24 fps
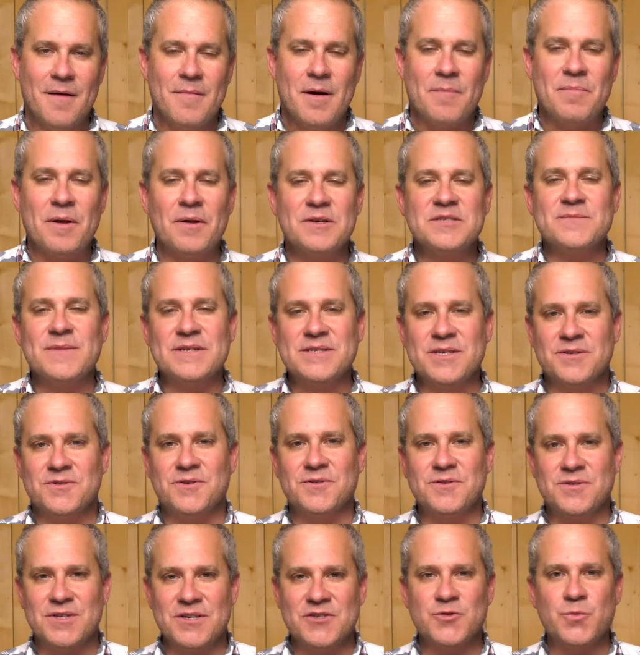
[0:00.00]
My brothers and my
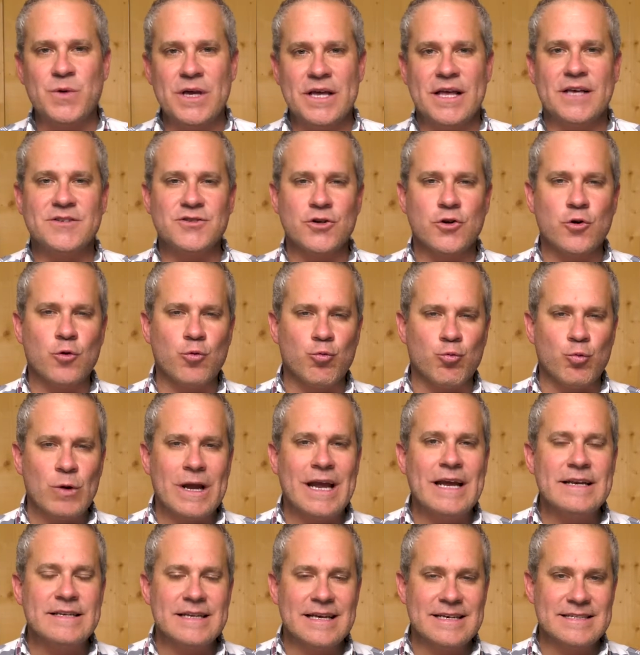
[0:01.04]
sisters, this week is a
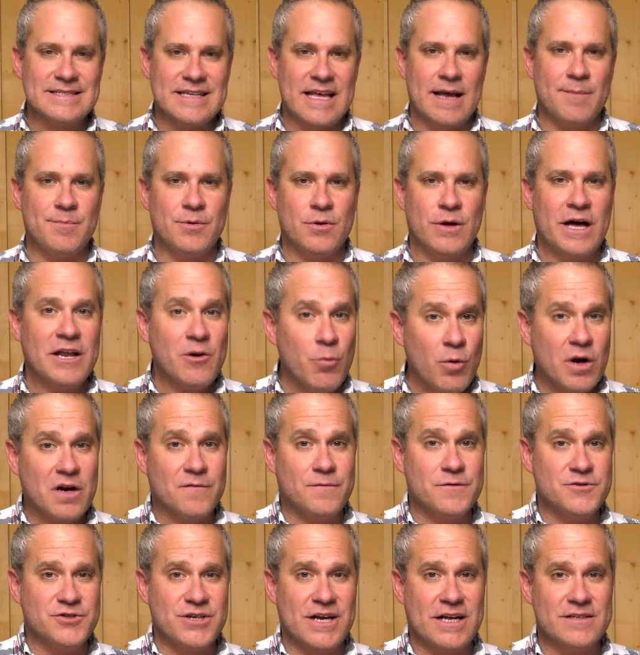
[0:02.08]
great example and a
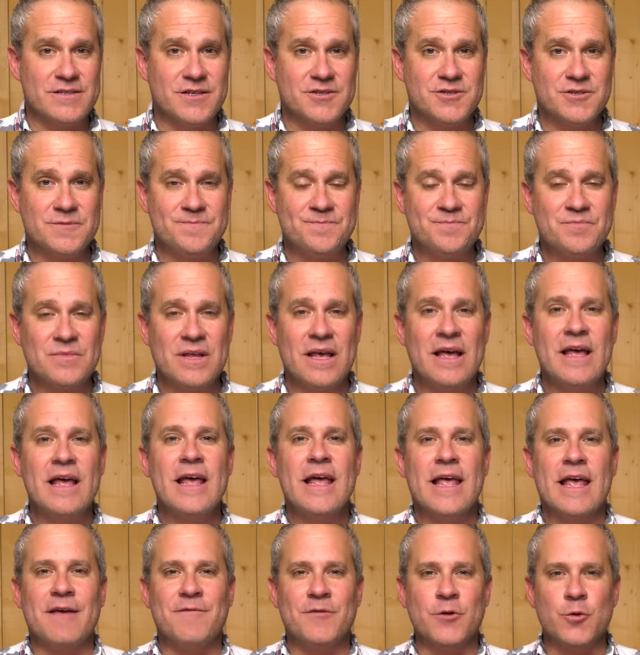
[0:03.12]
wonderful challenge
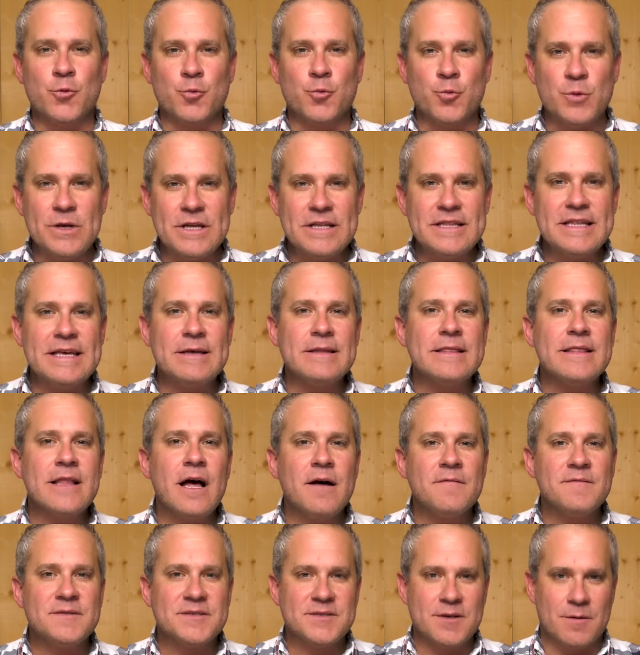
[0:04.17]
if you really
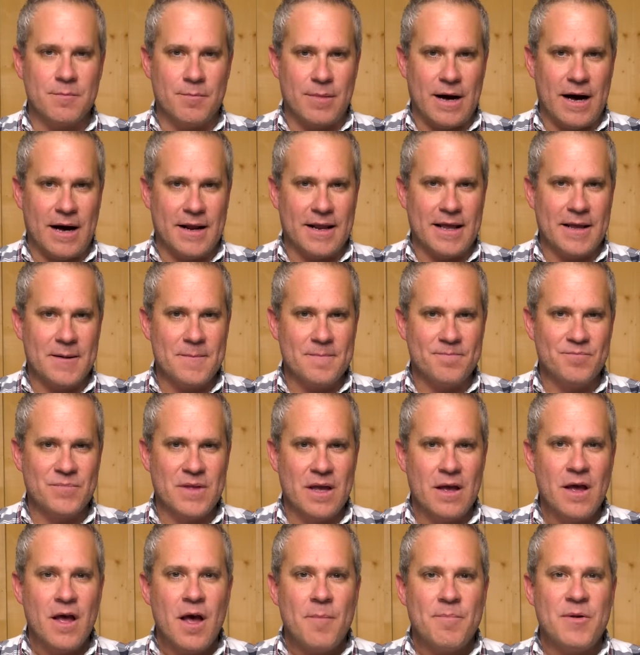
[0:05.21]
love somebody,
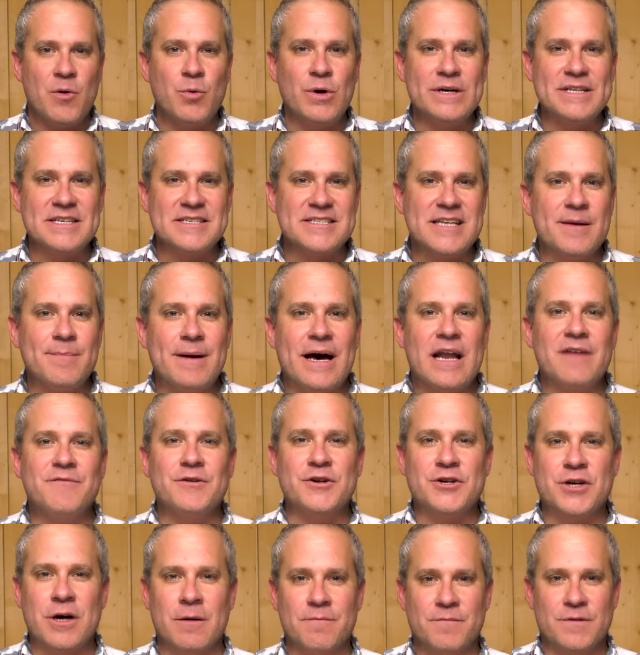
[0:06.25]
be willing to step out of your
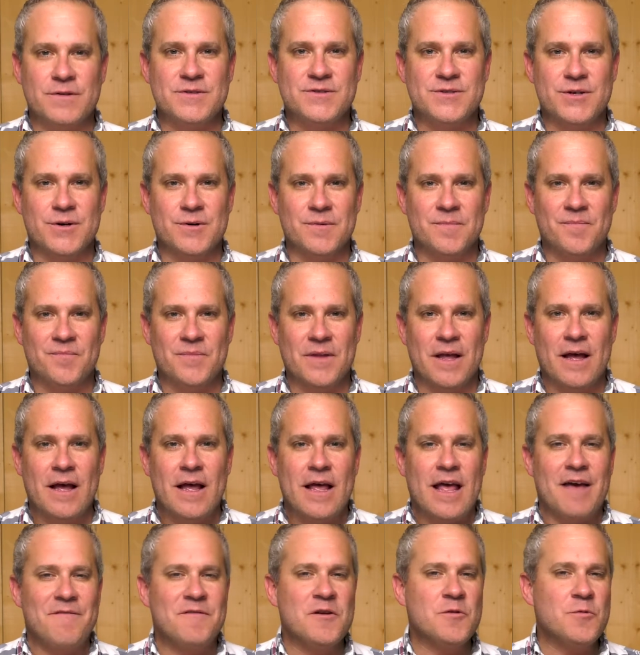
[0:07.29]
comfort zone.
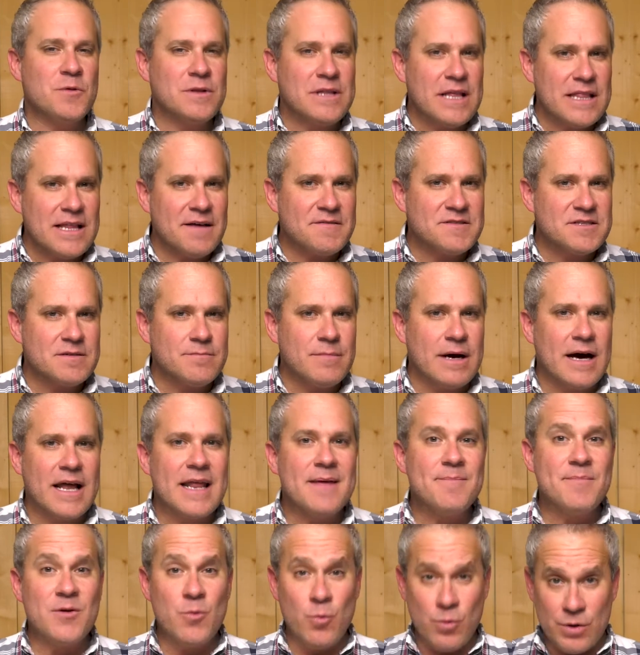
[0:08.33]
If you really love somebody,
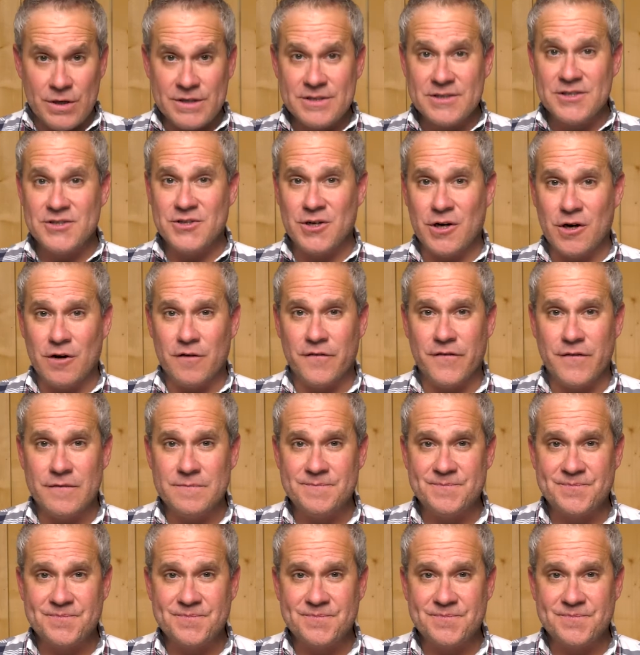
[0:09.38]
be willing to serve.